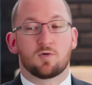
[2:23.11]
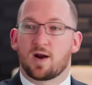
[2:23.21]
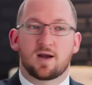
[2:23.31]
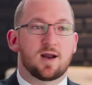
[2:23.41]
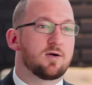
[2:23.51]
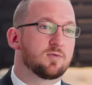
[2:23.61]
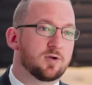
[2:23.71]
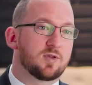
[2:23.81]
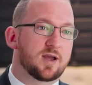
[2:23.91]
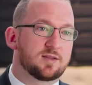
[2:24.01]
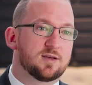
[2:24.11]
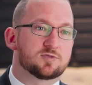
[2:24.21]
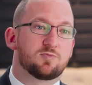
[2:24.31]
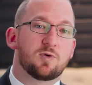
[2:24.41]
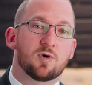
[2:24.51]
Right now, they're like
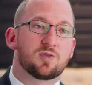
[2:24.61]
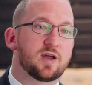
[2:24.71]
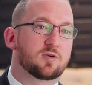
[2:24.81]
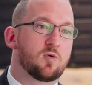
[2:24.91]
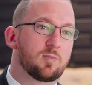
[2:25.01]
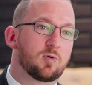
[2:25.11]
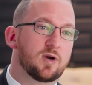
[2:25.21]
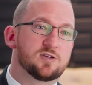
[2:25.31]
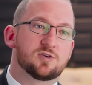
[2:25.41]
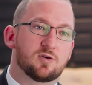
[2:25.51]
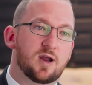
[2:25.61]
this. We want that corporation